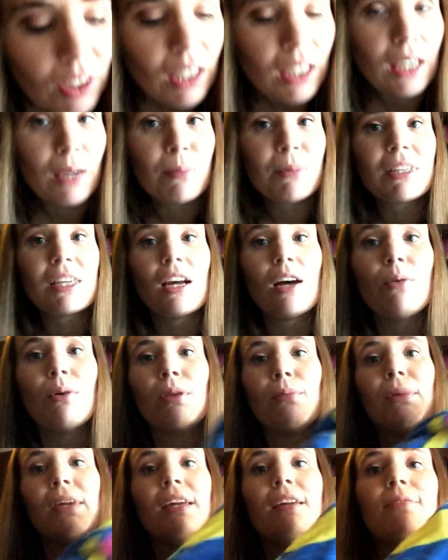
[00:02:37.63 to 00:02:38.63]
I keep a towel
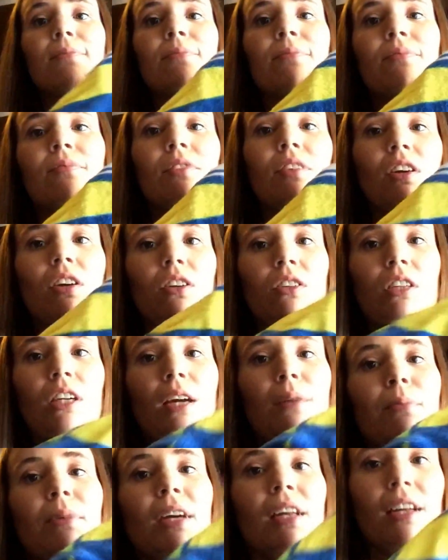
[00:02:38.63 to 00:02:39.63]
with me all the
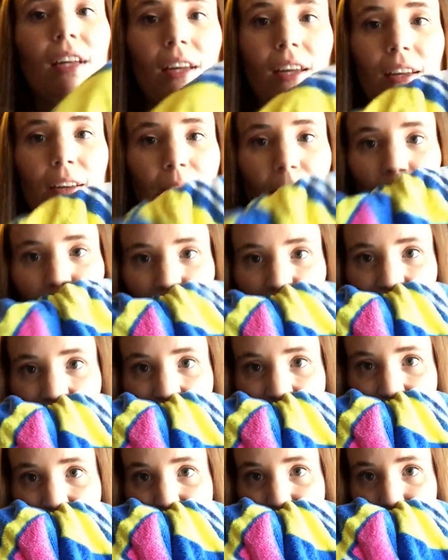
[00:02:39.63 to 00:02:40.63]
time, and I
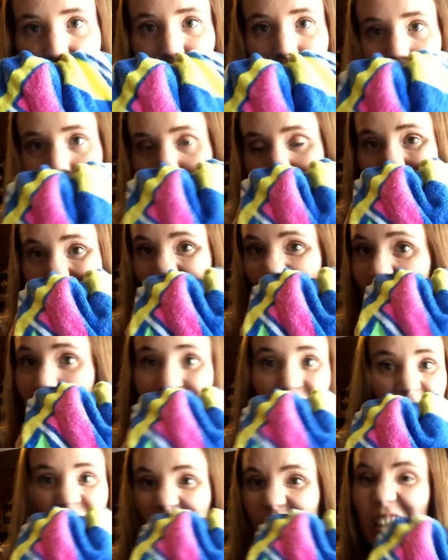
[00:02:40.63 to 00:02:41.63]
usually have
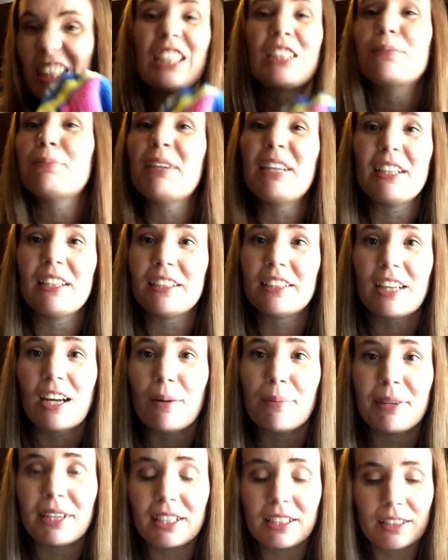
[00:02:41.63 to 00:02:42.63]
to just like spit in the
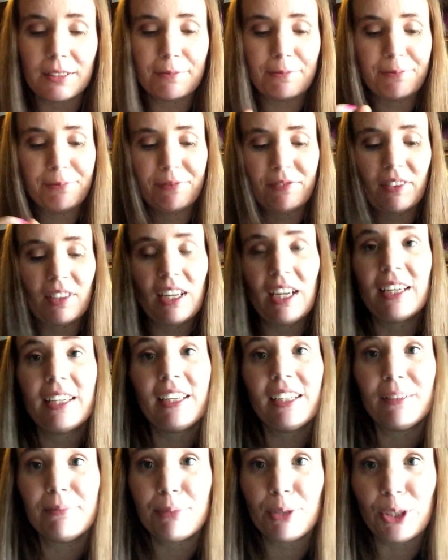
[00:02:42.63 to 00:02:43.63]
towel because I
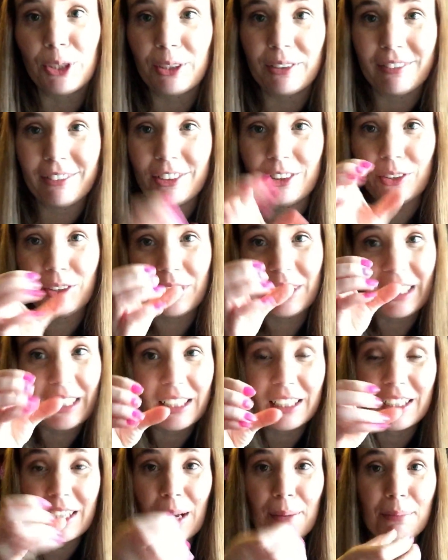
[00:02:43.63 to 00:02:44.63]
can't put it, do it in
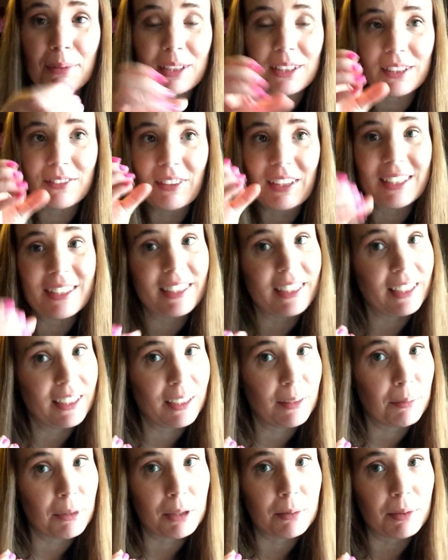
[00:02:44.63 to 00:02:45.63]
like a cup because if I see it,
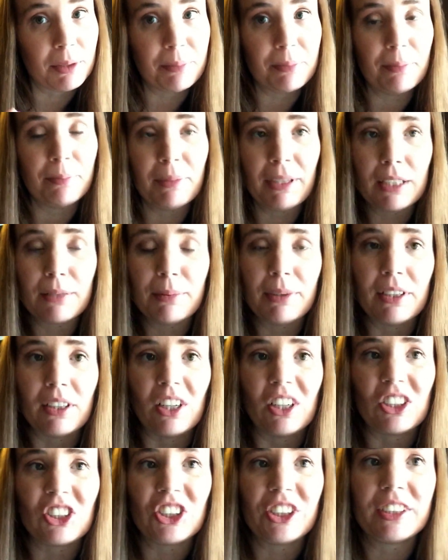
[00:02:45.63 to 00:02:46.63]
it makes me makes me
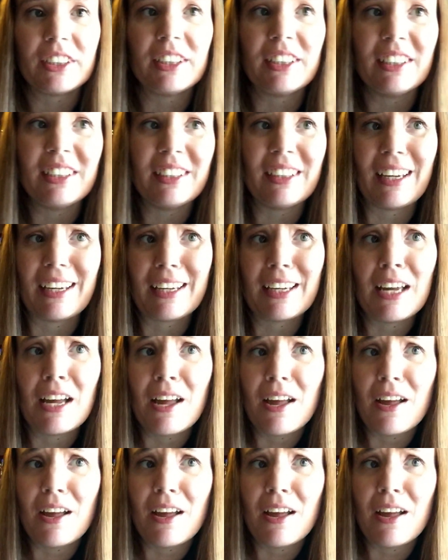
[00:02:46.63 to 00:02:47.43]
nauseous, and then like